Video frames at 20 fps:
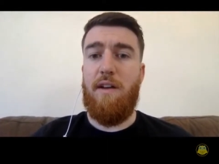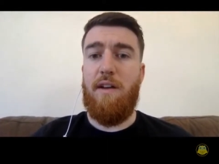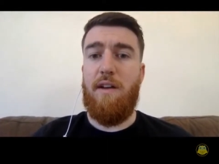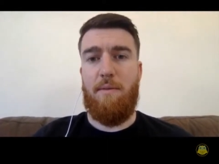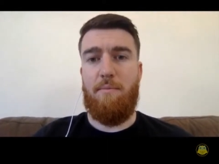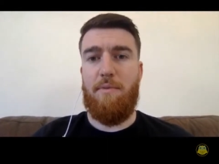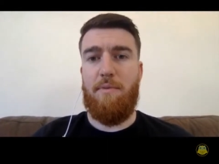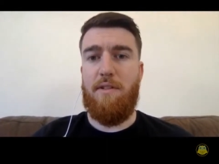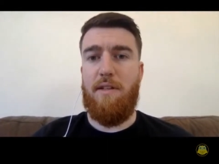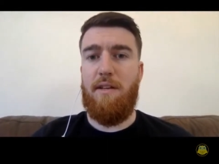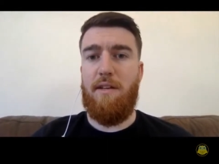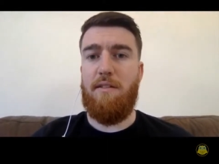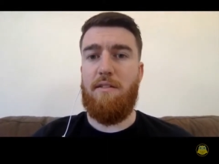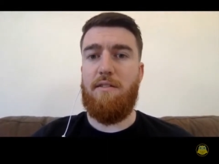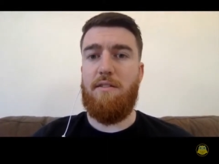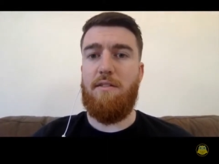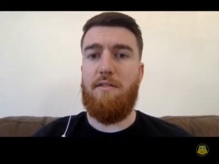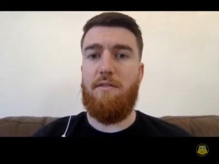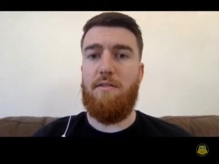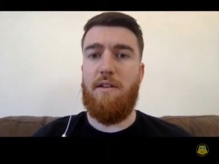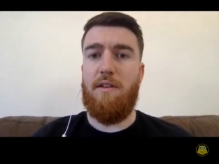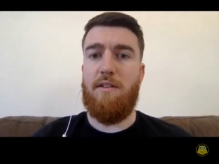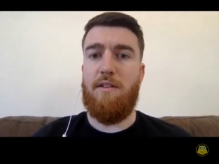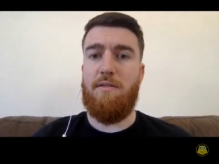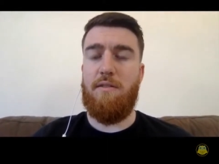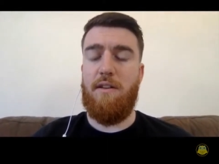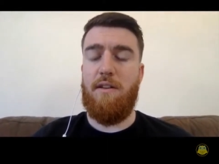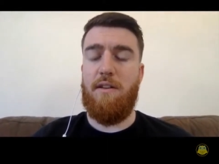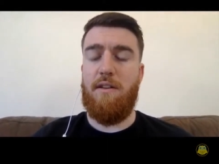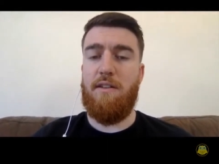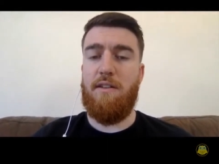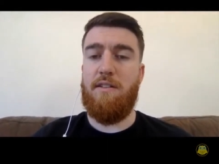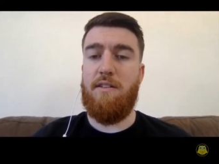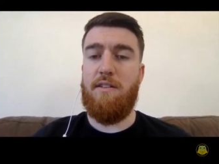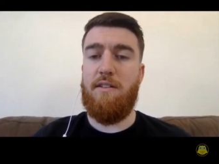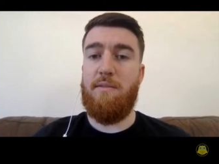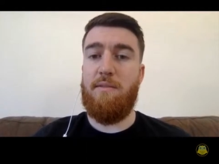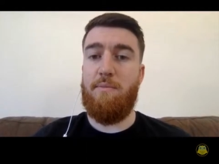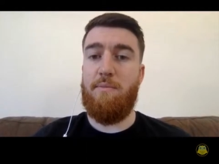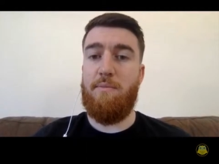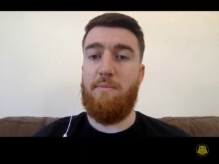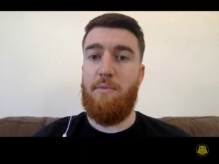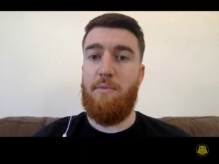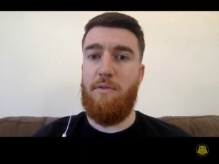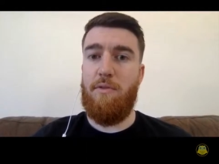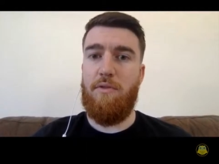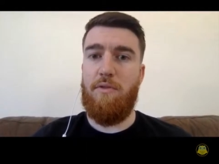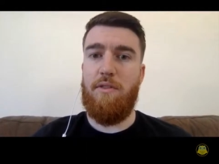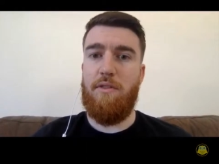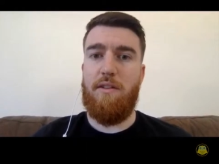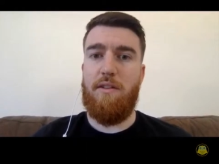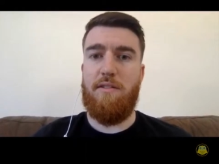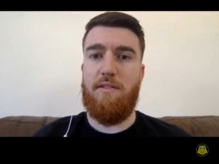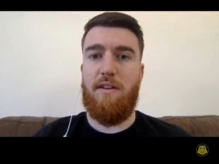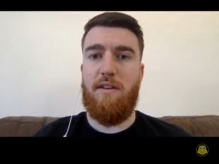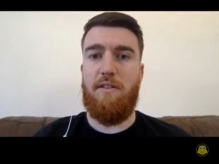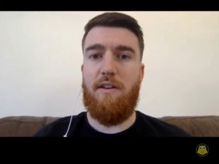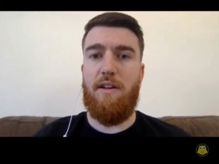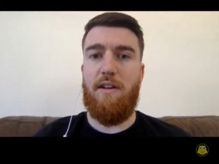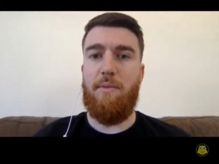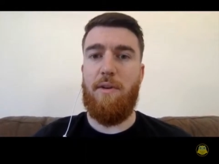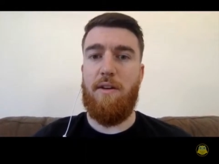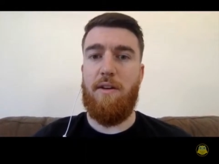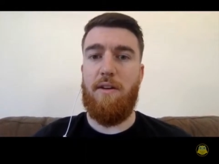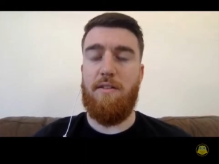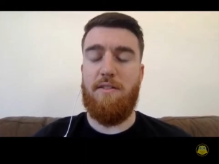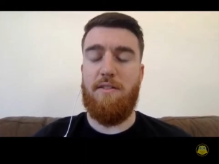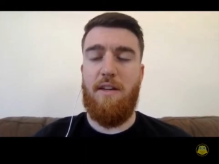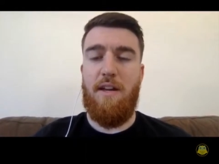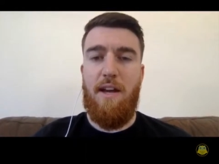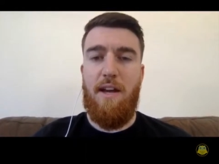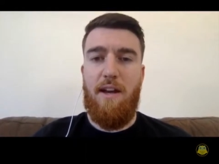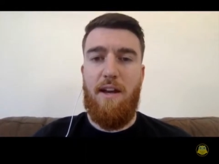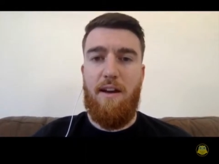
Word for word: their empathy and to ex explore this area because